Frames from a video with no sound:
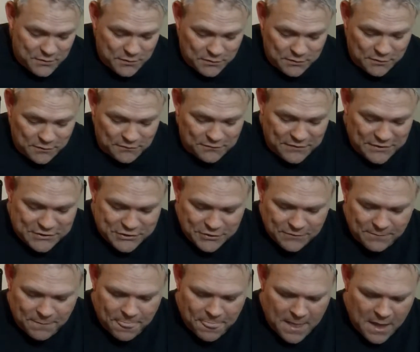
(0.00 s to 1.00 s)
cool little
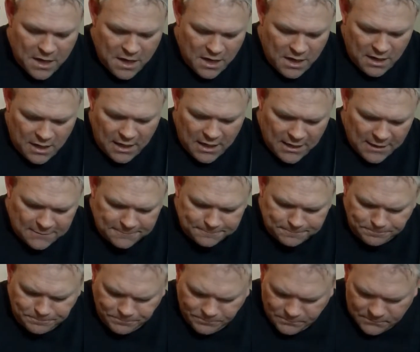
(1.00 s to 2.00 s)
feature.
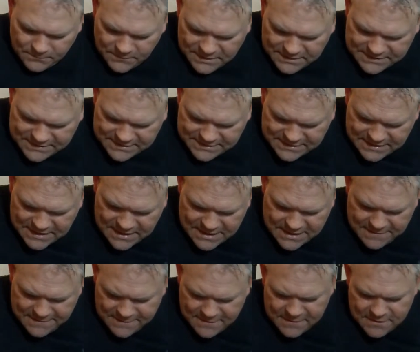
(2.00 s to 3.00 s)
Um, let's see